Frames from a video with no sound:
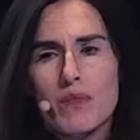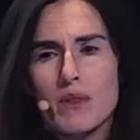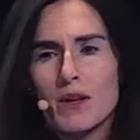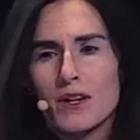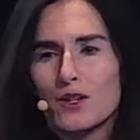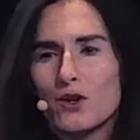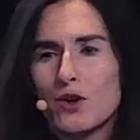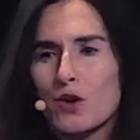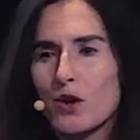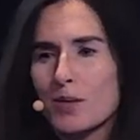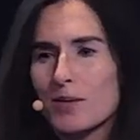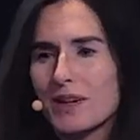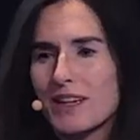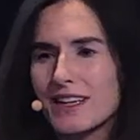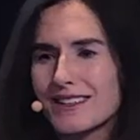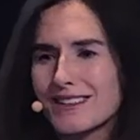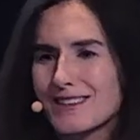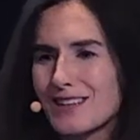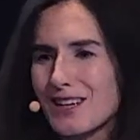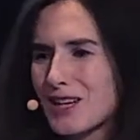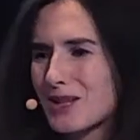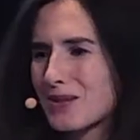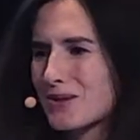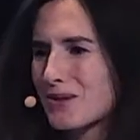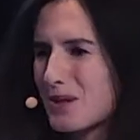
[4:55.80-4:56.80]
Normally, it
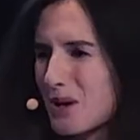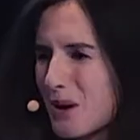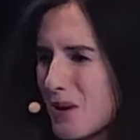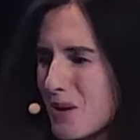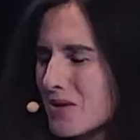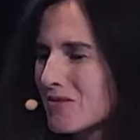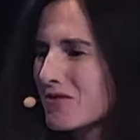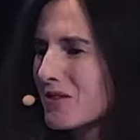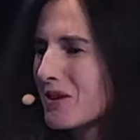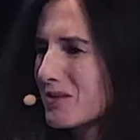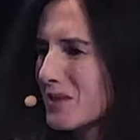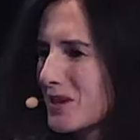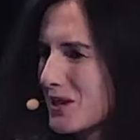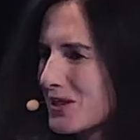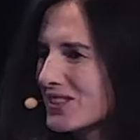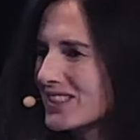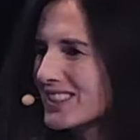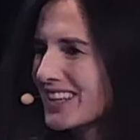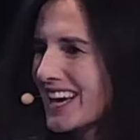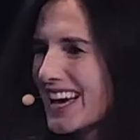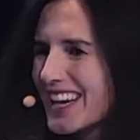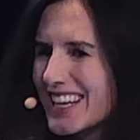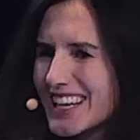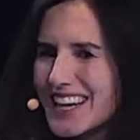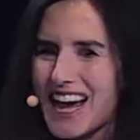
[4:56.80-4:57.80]
starts with going from those
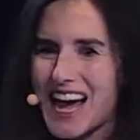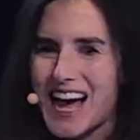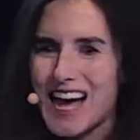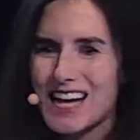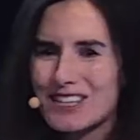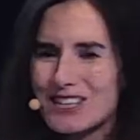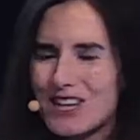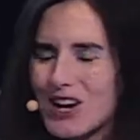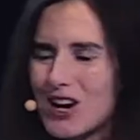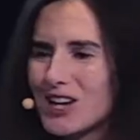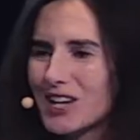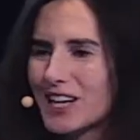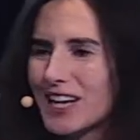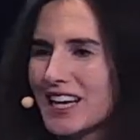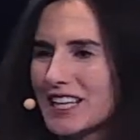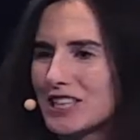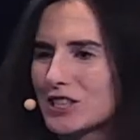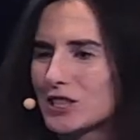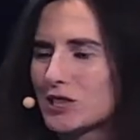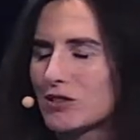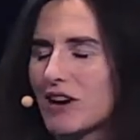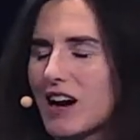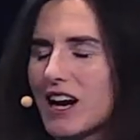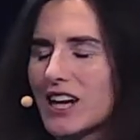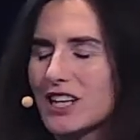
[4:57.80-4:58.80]
daily ad hoc
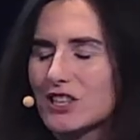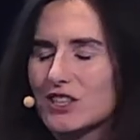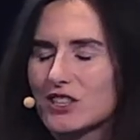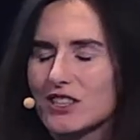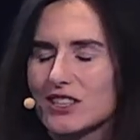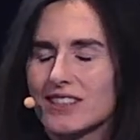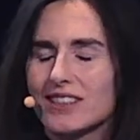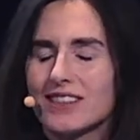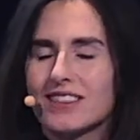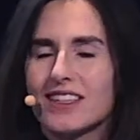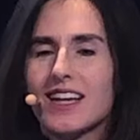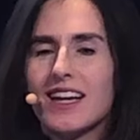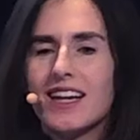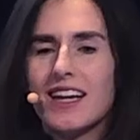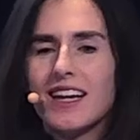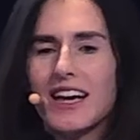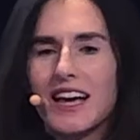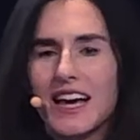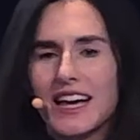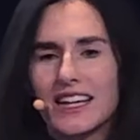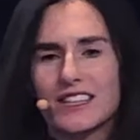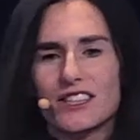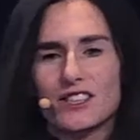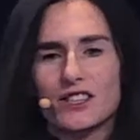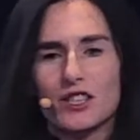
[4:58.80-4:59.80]
interactions
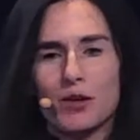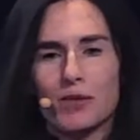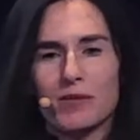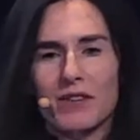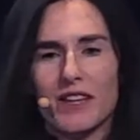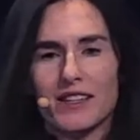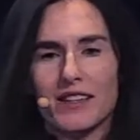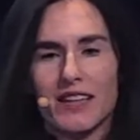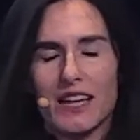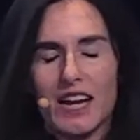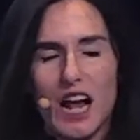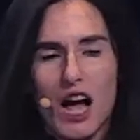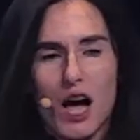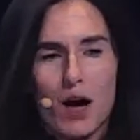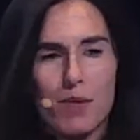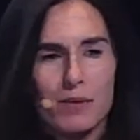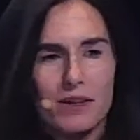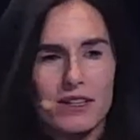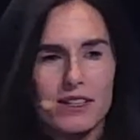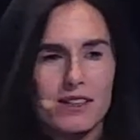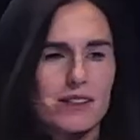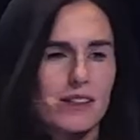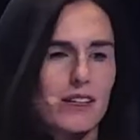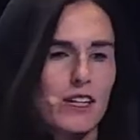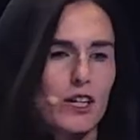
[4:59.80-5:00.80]
into something that
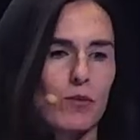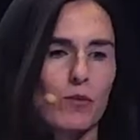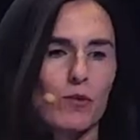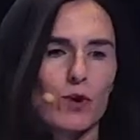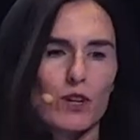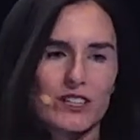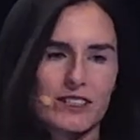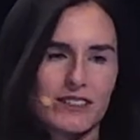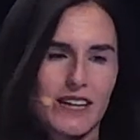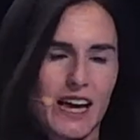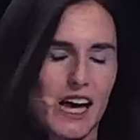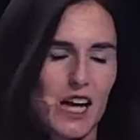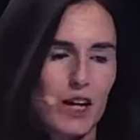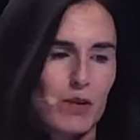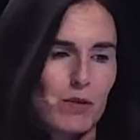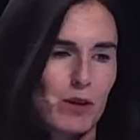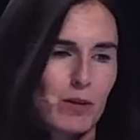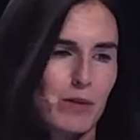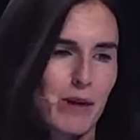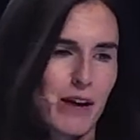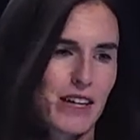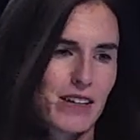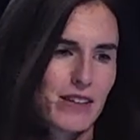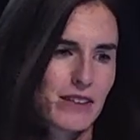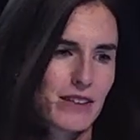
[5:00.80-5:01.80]
happens on a more scalable
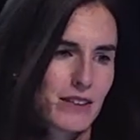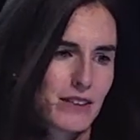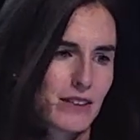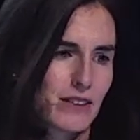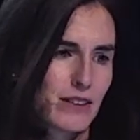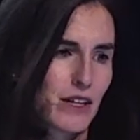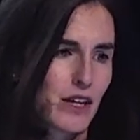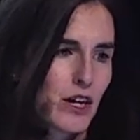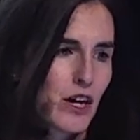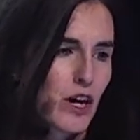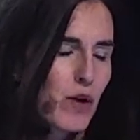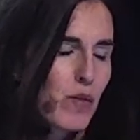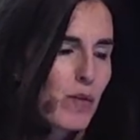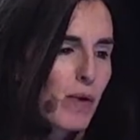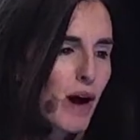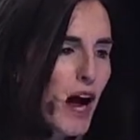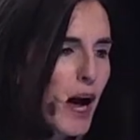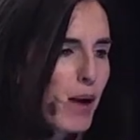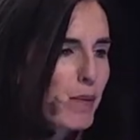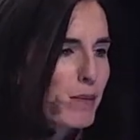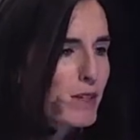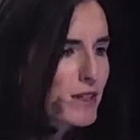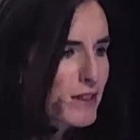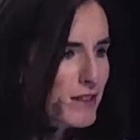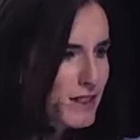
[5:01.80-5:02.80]
basis.
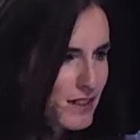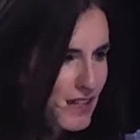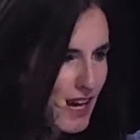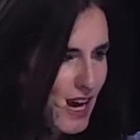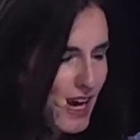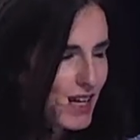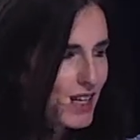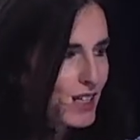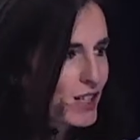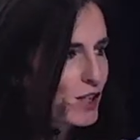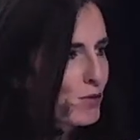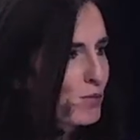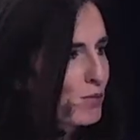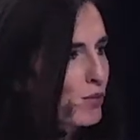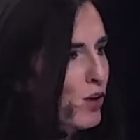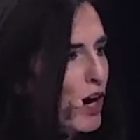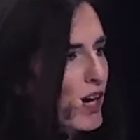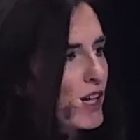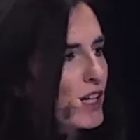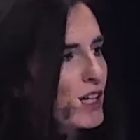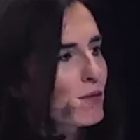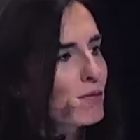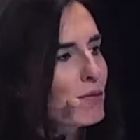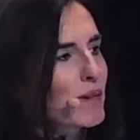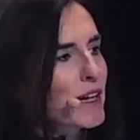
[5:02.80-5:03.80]
Perhaps sales and
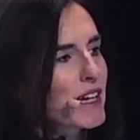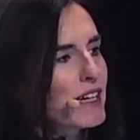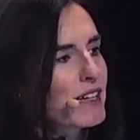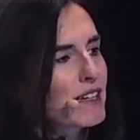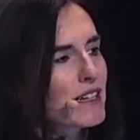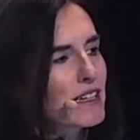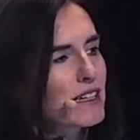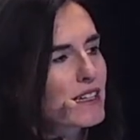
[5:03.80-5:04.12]
product meeting